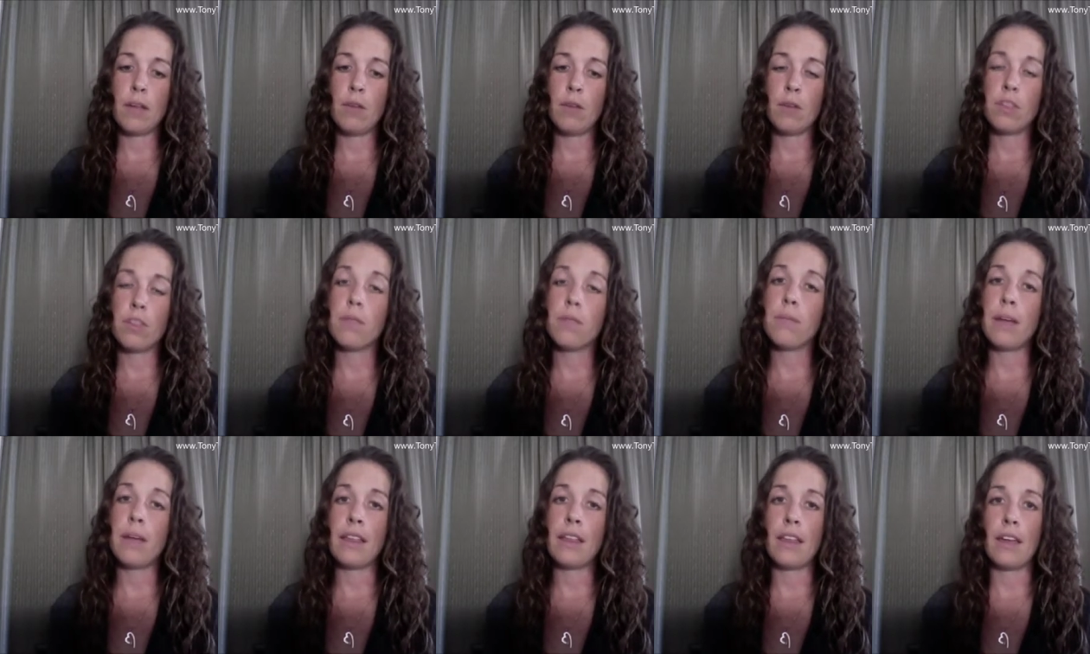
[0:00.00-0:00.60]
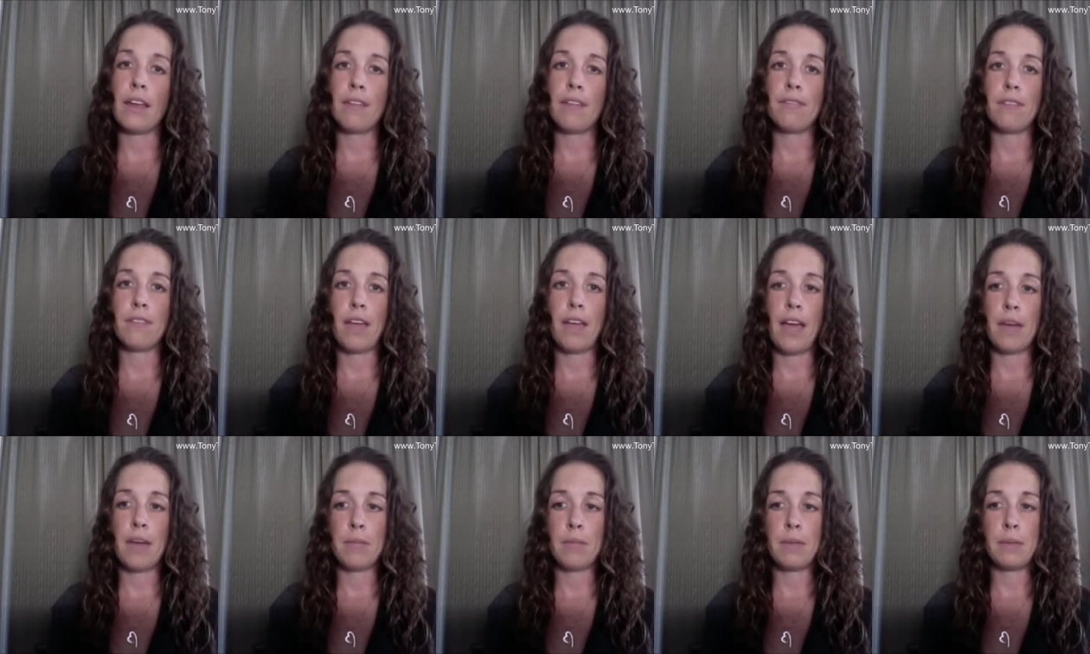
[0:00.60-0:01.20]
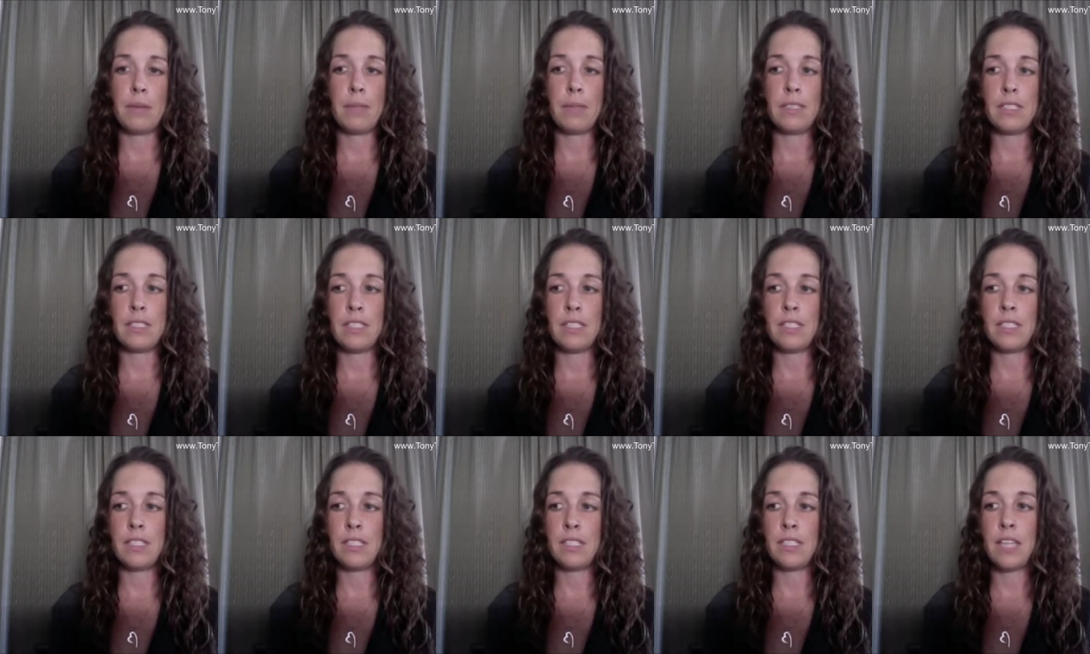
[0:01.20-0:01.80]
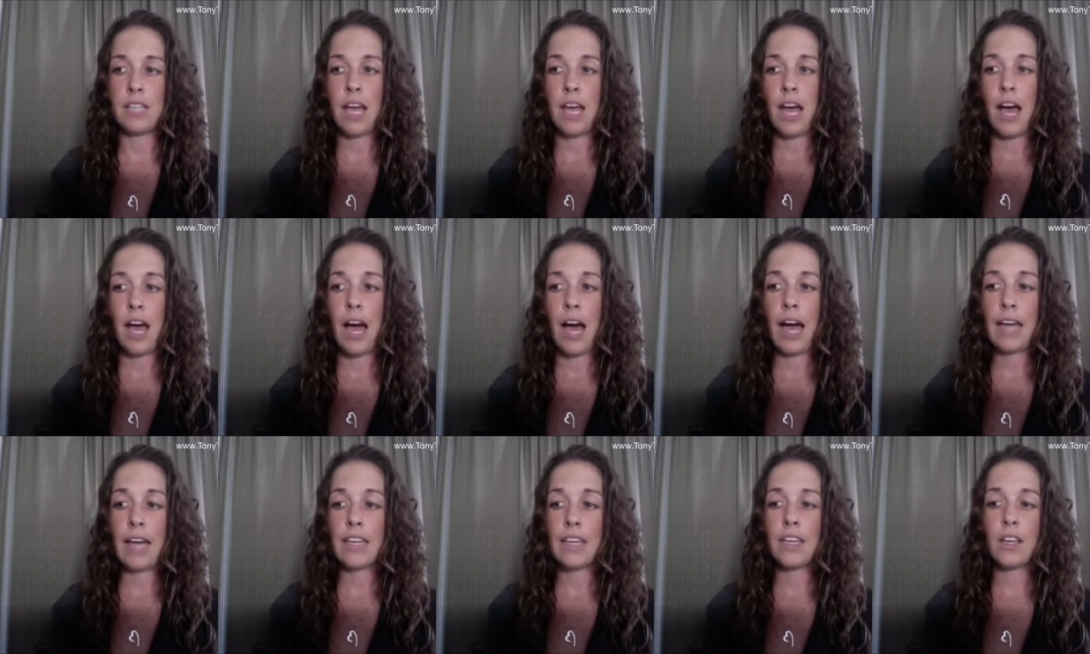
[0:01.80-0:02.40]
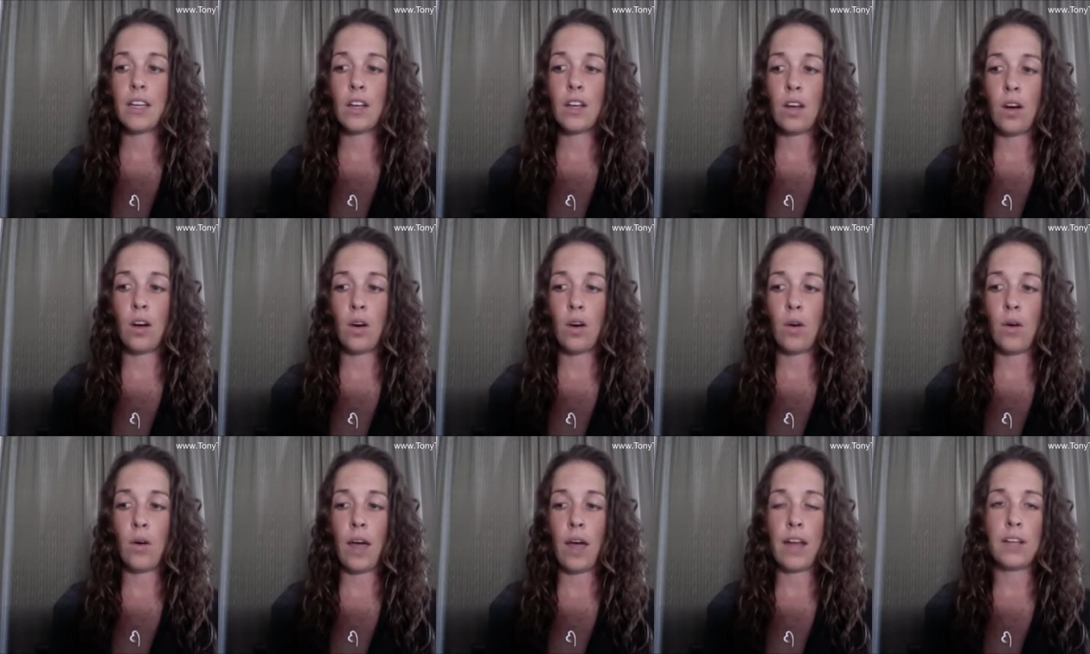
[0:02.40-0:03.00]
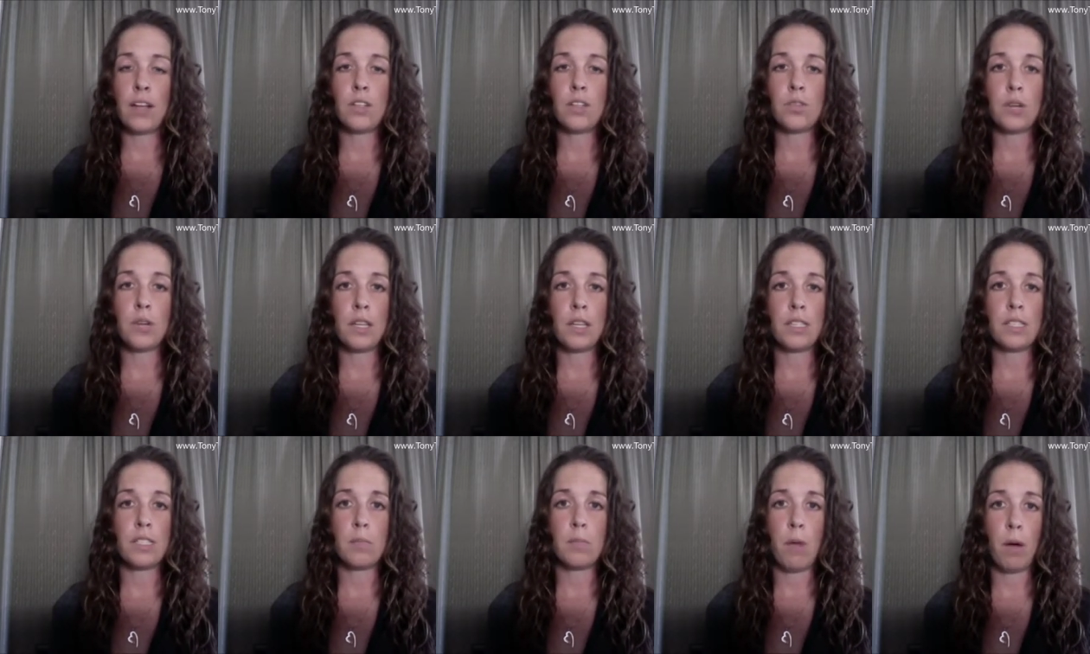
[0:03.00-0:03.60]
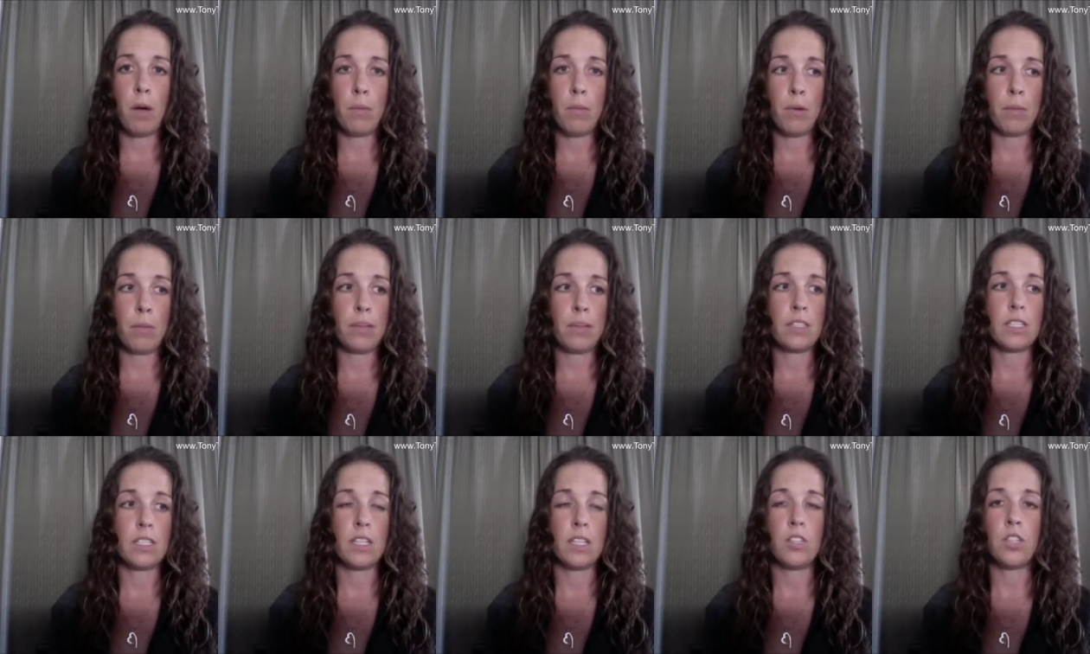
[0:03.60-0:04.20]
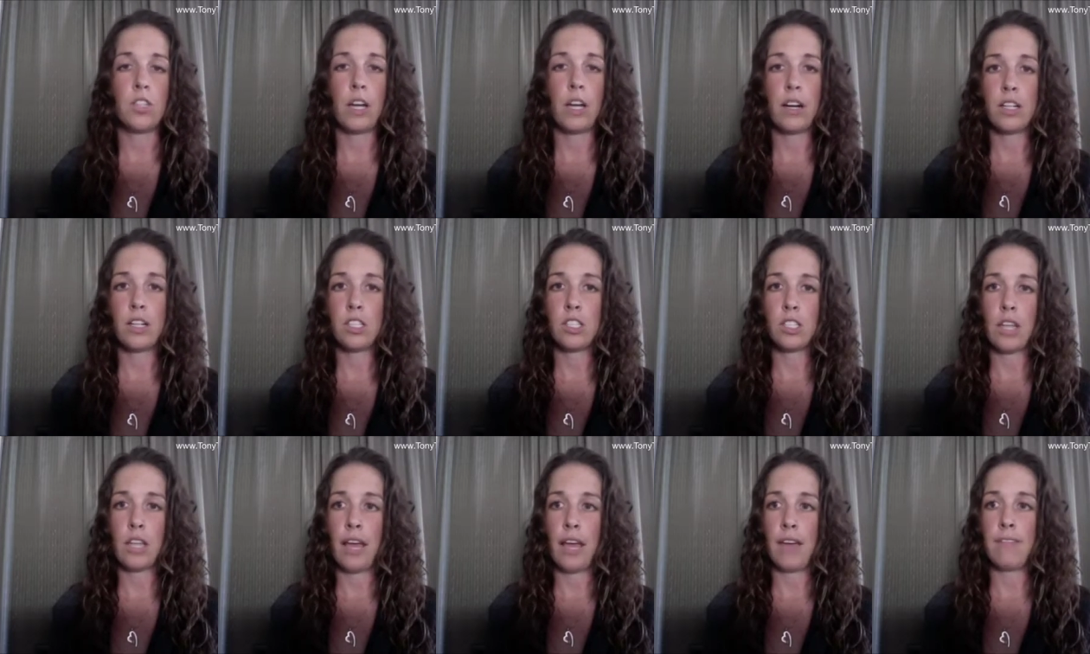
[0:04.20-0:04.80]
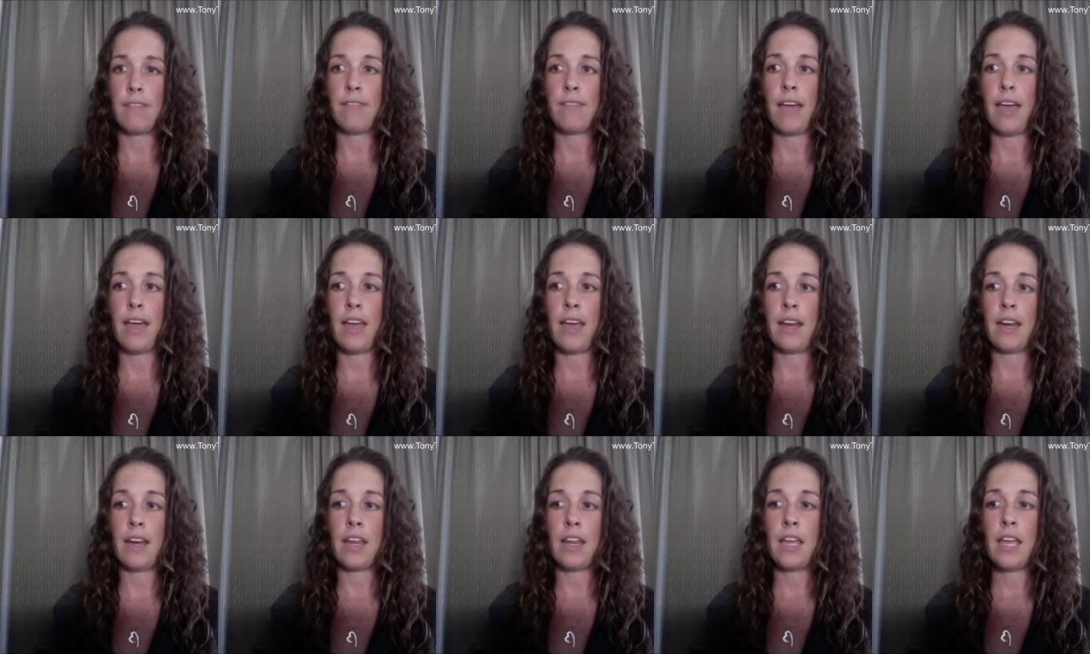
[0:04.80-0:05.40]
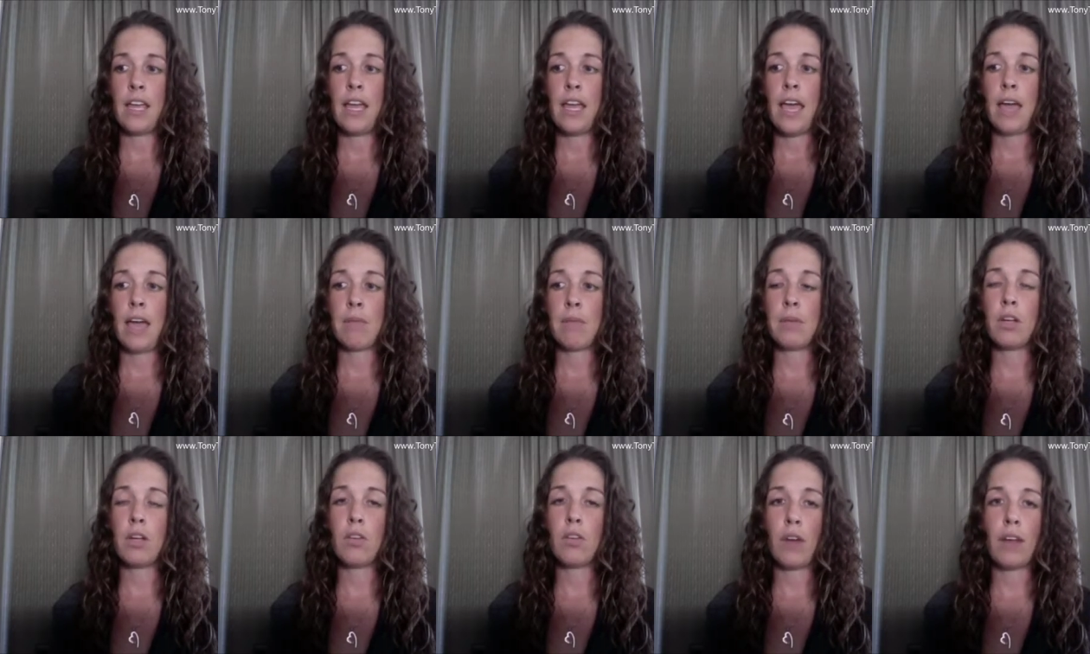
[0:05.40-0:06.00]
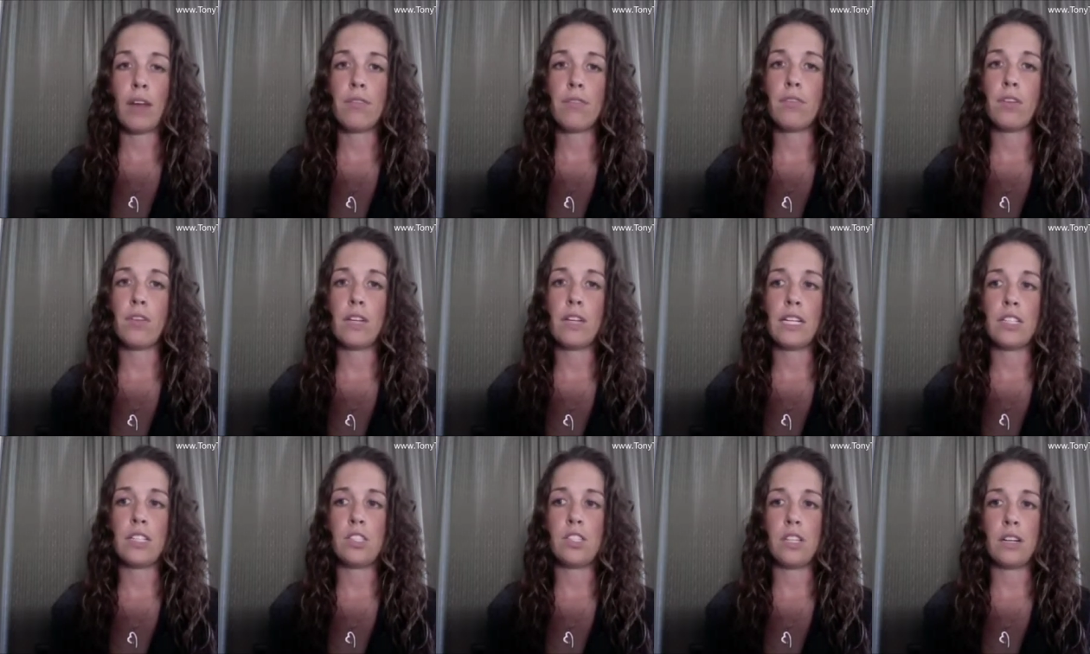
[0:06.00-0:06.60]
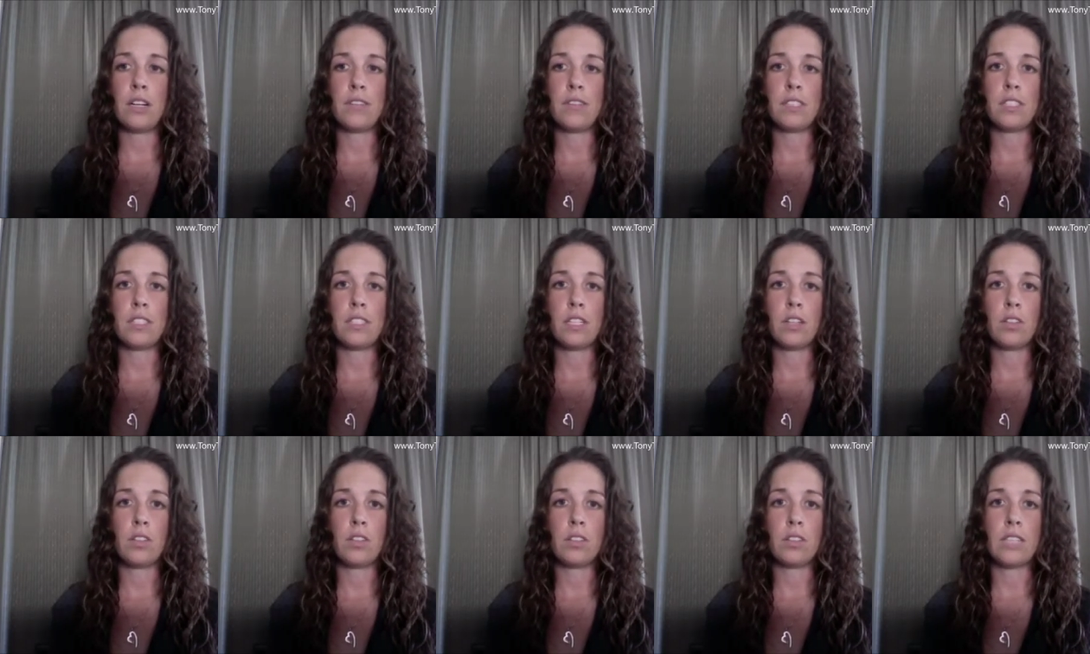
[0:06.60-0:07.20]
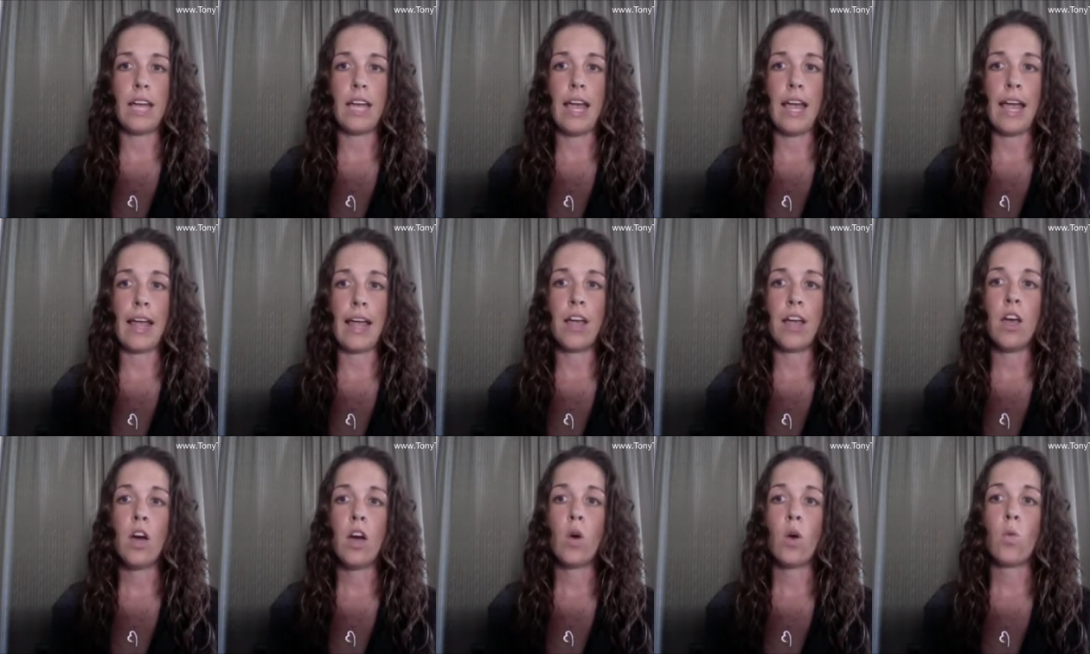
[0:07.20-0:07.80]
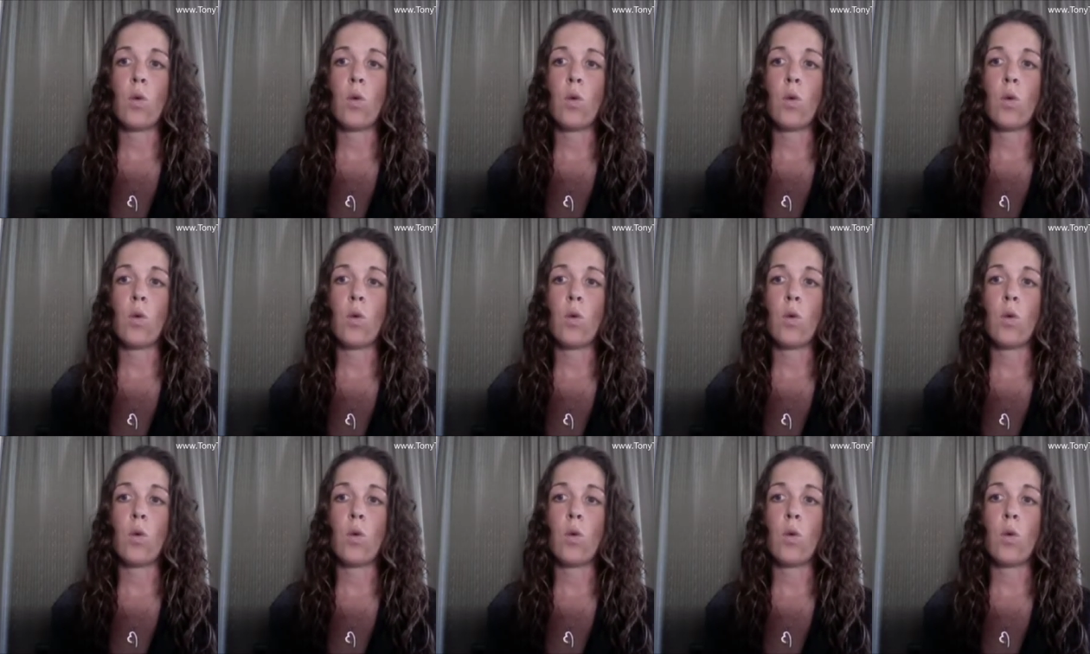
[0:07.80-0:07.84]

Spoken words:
within my life and my business, is I can go and enjoy the small moments and cherish life and be grateful each and every single day,